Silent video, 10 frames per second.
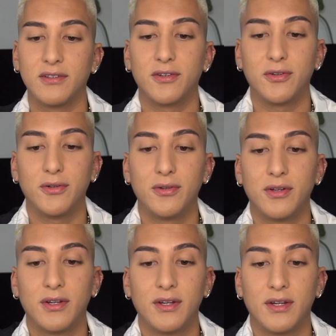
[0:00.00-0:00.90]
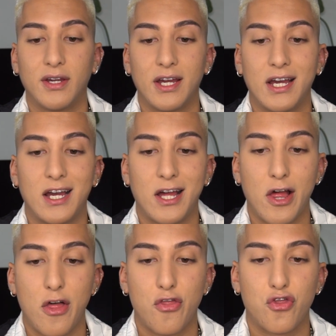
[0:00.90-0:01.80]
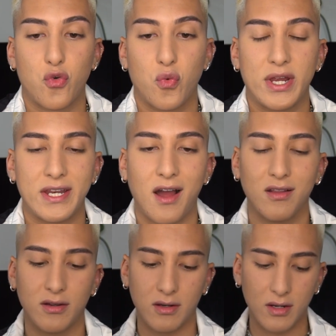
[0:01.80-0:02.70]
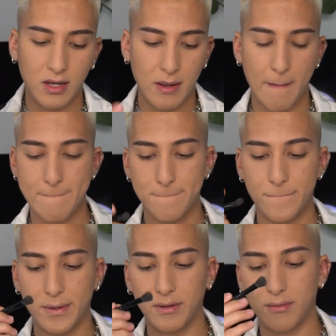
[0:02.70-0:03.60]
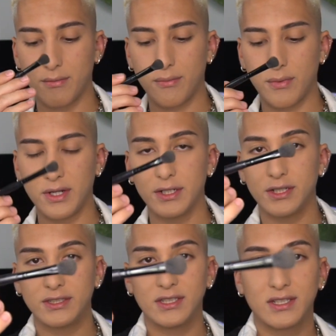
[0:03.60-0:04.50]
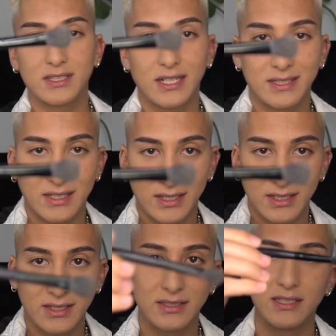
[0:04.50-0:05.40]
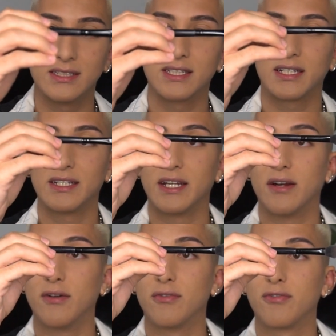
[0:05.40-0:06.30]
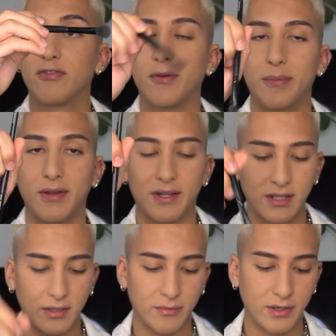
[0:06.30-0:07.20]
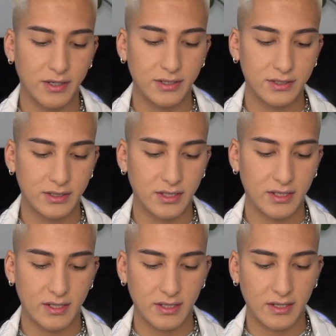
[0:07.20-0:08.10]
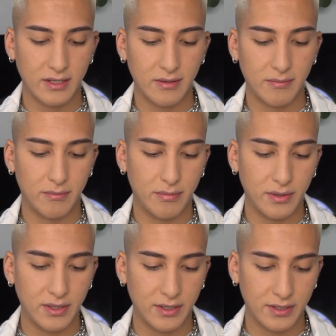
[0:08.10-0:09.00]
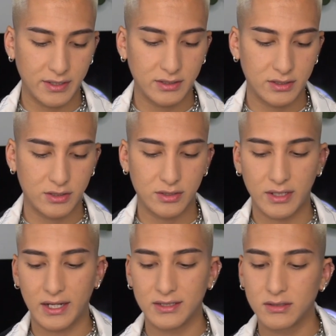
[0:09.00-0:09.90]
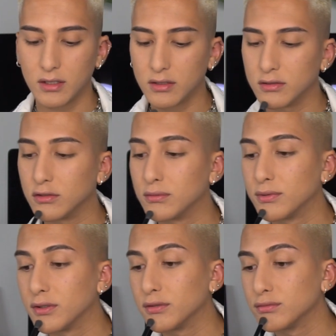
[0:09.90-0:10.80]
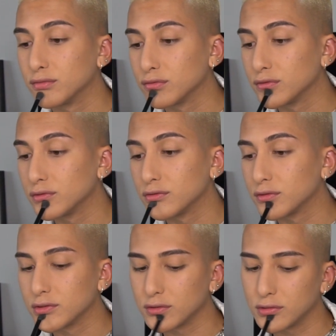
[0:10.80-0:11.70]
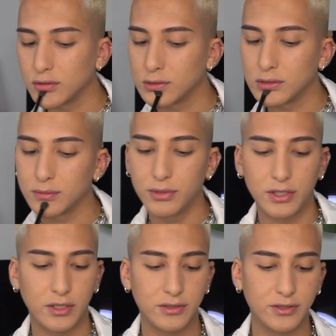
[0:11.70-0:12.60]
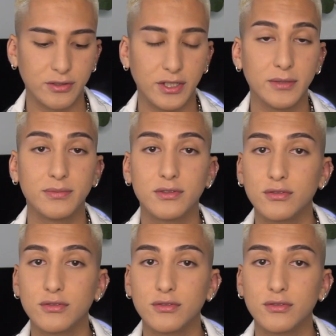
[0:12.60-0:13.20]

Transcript: little $3 brush. It looks like this. It's like an E.L.F blending brush, but I just get a little bit, put it under your lips